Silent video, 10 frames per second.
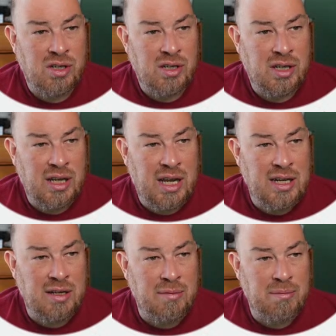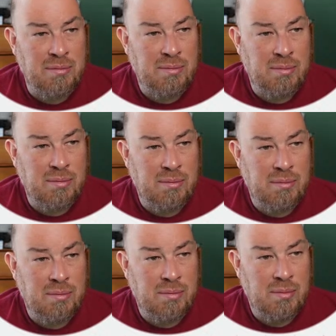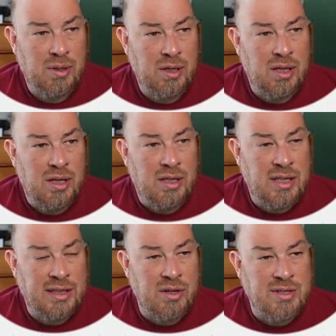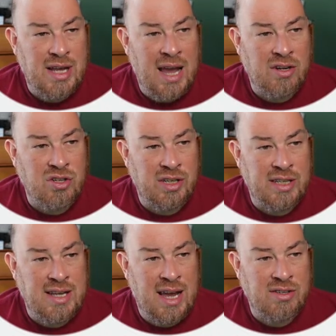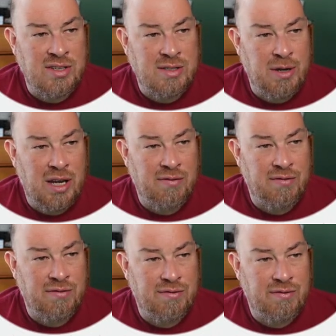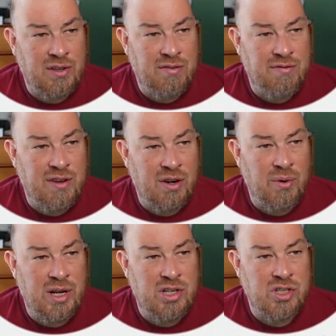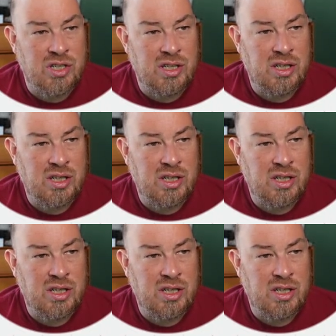kingdom, that it's actually some kind of confederation